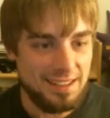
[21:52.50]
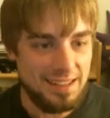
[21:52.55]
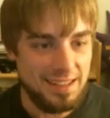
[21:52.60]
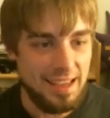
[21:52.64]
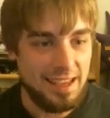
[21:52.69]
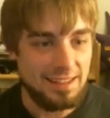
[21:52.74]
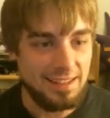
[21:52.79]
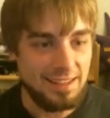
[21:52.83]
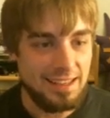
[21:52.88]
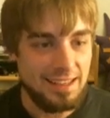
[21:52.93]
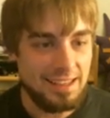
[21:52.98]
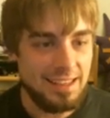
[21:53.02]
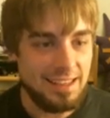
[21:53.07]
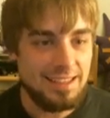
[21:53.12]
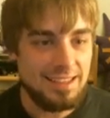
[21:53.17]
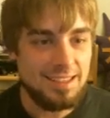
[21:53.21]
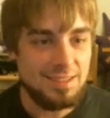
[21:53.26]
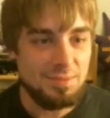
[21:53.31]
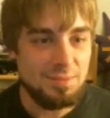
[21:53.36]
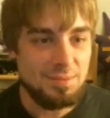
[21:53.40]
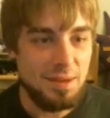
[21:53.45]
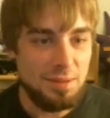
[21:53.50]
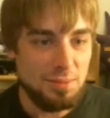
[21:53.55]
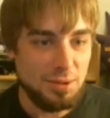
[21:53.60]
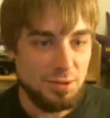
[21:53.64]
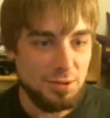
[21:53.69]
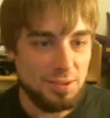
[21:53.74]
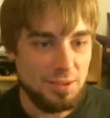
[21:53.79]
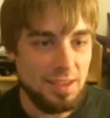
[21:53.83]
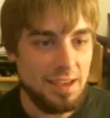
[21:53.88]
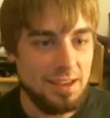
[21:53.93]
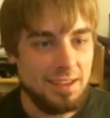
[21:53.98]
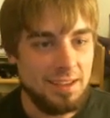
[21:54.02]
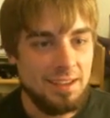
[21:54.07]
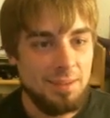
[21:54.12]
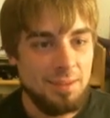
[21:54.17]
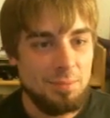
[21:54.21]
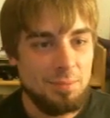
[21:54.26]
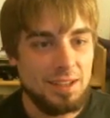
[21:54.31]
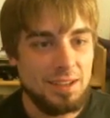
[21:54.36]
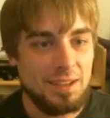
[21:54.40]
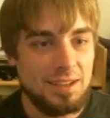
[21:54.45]
today. Like, it is my birthday.
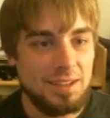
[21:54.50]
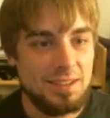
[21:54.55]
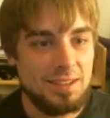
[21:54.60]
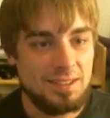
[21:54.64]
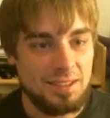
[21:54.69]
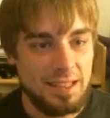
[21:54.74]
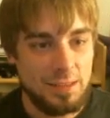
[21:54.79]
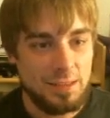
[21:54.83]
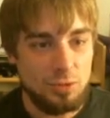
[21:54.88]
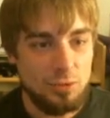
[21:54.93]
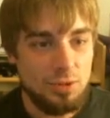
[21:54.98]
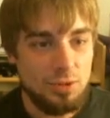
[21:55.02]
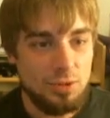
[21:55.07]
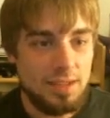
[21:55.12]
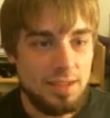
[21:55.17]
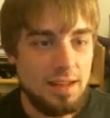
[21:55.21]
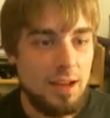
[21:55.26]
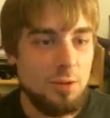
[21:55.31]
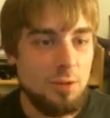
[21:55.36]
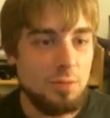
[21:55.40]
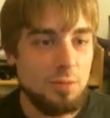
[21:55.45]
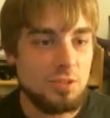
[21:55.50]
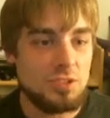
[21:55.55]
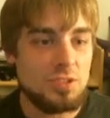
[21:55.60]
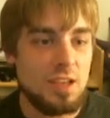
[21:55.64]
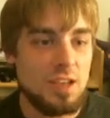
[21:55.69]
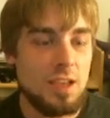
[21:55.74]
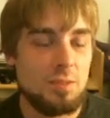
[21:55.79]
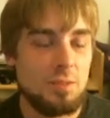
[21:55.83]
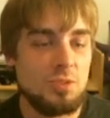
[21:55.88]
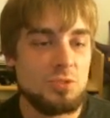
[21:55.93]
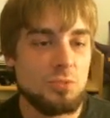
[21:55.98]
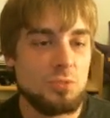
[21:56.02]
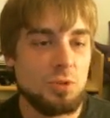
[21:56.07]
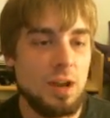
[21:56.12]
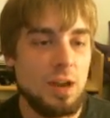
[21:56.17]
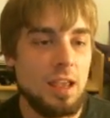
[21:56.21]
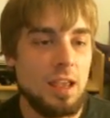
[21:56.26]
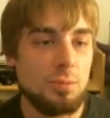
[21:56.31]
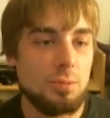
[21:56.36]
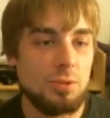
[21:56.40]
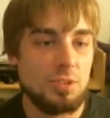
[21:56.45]
Because, like, look at how much damage we're
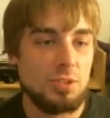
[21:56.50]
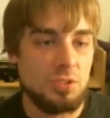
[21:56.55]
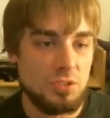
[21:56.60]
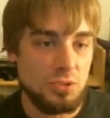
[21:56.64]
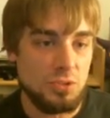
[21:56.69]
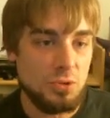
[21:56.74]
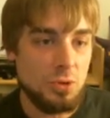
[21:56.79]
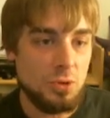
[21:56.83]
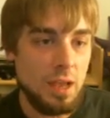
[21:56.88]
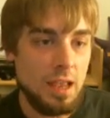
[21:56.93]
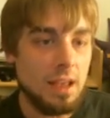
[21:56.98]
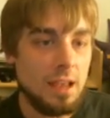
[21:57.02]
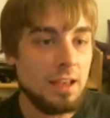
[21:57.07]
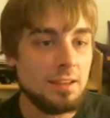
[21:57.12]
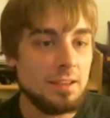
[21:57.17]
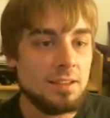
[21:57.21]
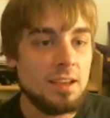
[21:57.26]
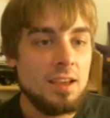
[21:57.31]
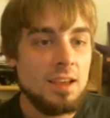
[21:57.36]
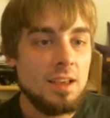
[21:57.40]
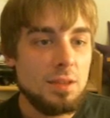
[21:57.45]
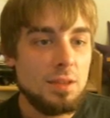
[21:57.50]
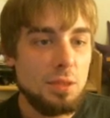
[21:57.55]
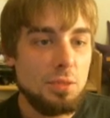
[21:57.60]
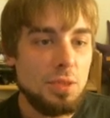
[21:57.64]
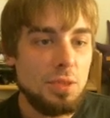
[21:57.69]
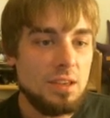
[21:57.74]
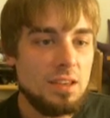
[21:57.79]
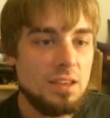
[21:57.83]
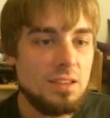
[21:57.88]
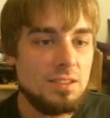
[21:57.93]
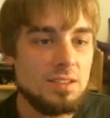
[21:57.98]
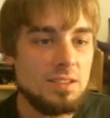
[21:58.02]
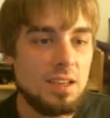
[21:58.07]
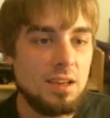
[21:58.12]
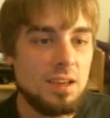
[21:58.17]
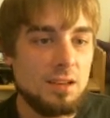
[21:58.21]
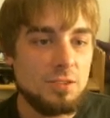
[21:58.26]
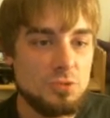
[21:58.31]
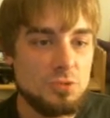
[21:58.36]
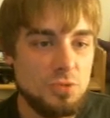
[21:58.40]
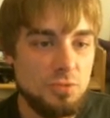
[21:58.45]
able to do, and the thing is,
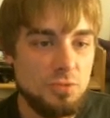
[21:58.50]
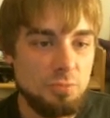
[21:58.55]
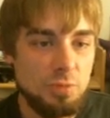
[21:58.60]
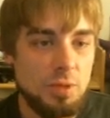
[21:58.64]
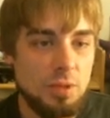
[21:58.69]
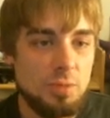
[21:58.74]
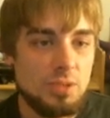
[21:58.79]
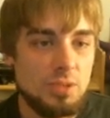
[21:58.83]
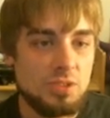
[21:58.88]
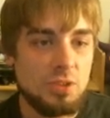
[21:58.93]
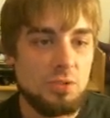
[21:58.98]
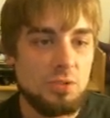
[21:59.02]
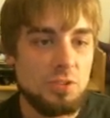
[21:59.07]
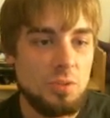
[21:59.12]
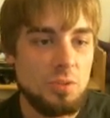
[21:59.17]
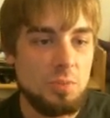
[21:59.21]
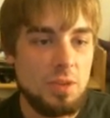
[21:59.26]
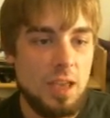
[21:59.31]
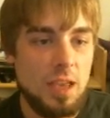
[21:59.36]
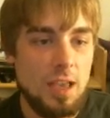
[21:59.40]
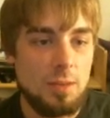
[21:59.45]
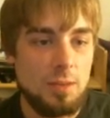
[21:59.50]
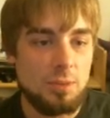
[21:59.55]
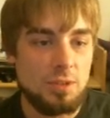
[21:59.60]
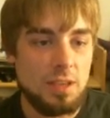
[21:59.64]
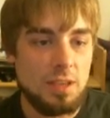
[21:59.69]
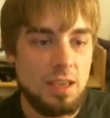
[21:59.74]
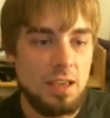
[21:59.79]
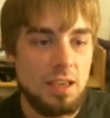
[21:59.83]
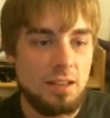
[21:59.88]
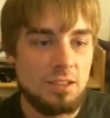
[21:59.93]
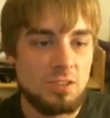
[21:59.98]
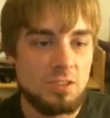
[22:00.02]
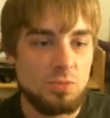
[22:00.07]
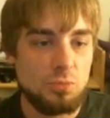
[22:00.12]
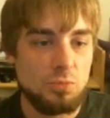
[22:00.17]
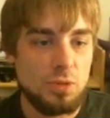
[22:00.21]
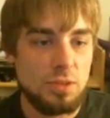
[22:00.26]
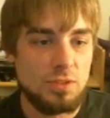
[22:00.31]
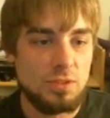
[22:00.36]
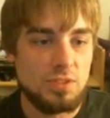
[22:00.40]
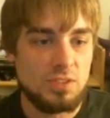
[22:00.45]
Drifblim is going to be able to hit us
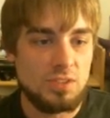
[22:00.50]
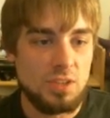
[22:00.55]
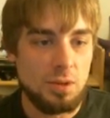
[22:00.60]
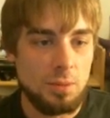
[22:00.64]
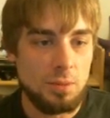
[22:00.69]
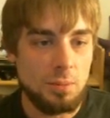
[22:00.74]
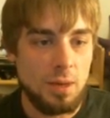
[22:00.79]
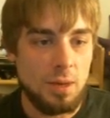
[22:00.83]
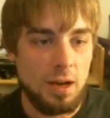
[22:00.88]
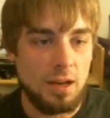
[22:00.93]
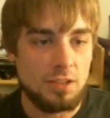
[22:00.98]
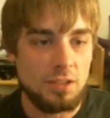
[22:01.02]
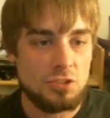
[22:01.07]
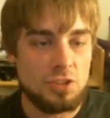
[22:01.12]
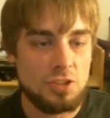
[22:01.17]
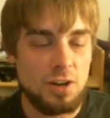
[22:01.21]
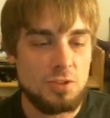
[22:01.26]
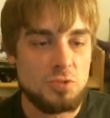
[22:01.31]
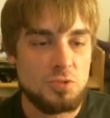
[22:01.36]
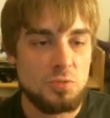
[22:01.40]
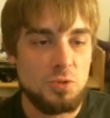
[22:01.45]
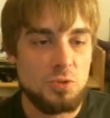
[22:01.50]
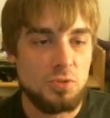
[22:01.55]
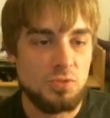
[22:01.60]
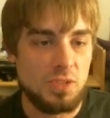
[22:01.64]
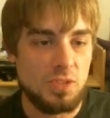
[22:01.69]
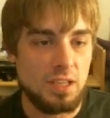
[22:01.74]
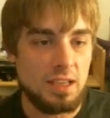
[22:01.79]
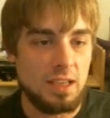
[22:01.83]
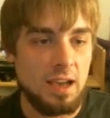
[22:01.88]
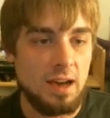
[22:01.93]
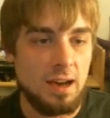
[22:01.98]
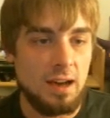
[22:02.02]
with some charge moves like